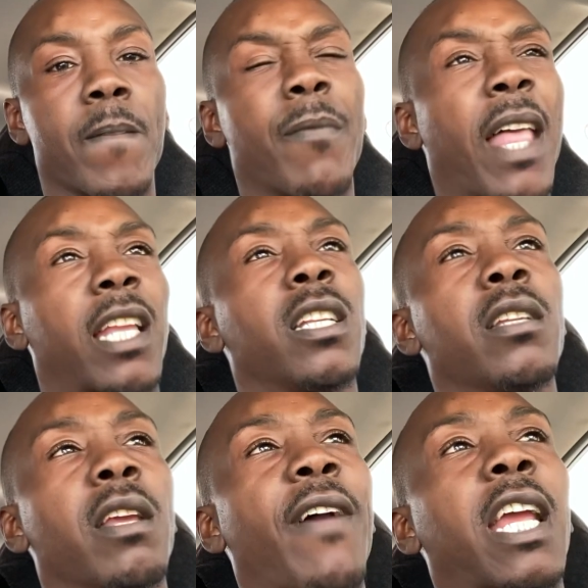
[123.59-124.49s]
If
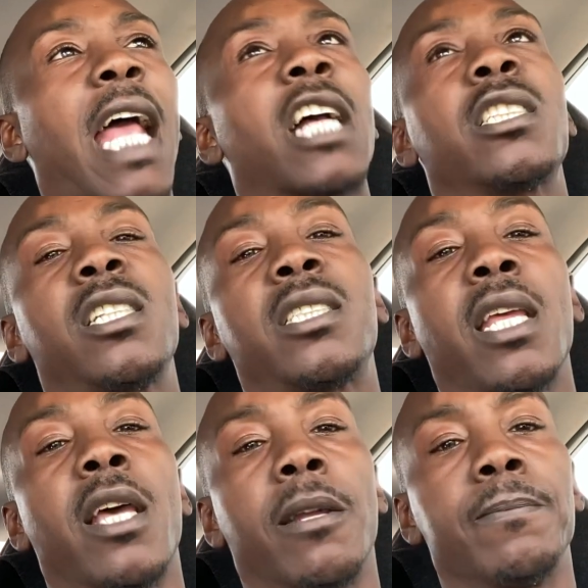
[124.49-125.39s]
I can actually
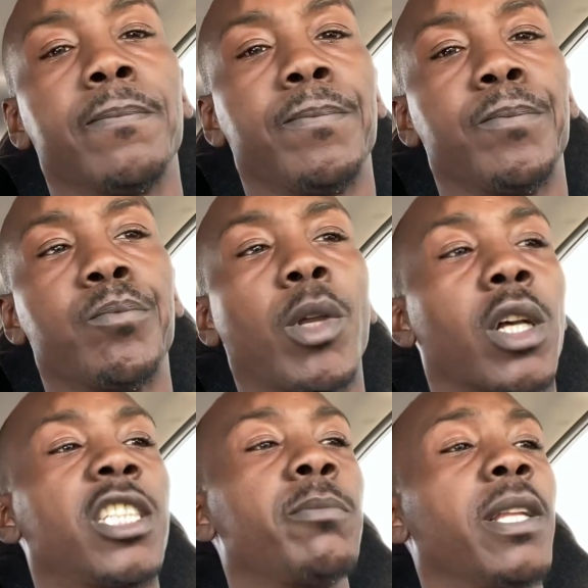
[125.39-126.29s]
say that.
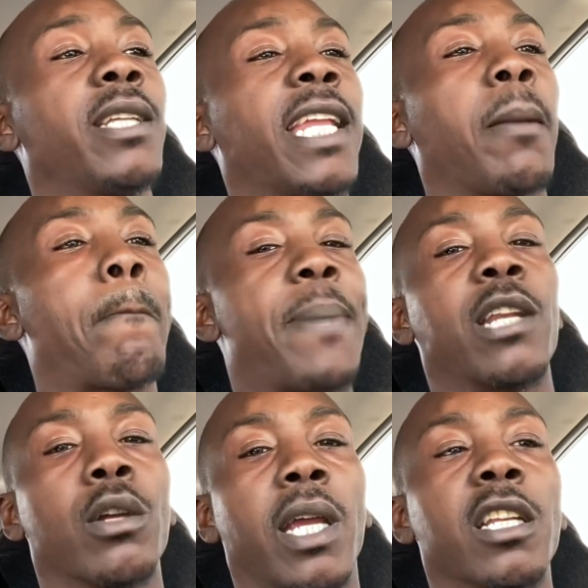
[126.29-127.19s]
Because he's been getting
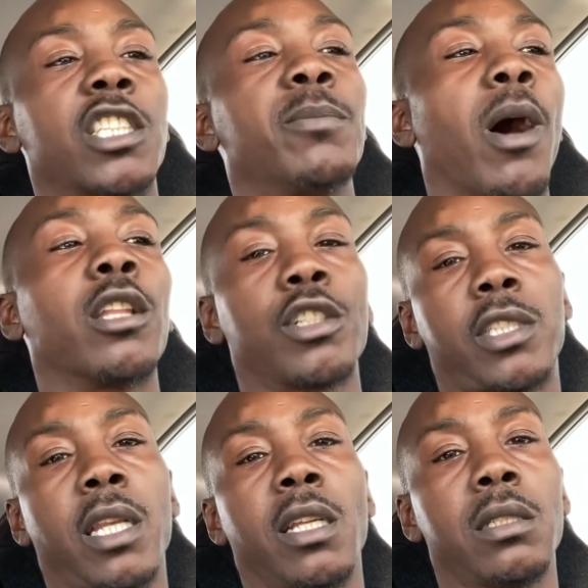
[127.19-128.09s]
better in the smaller
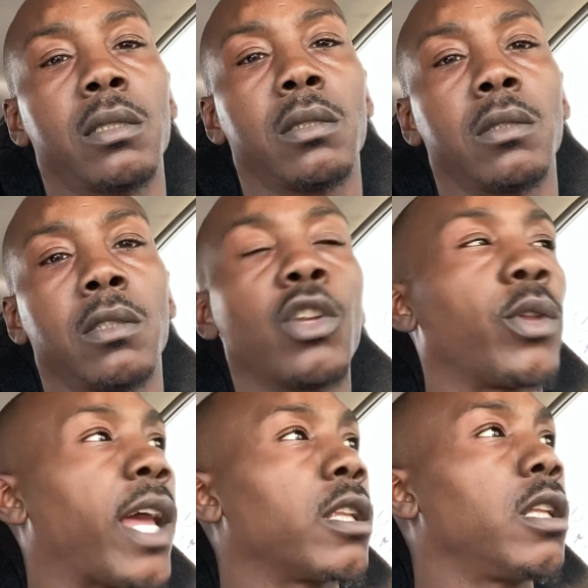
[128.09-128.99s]
settings. You know,
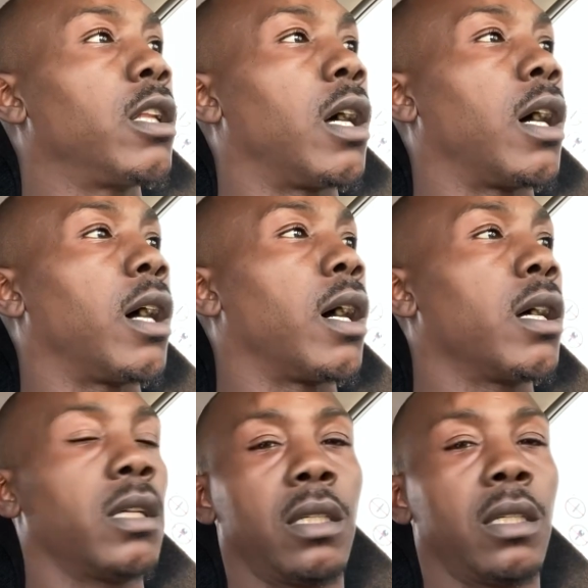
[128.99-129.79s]
when they have the little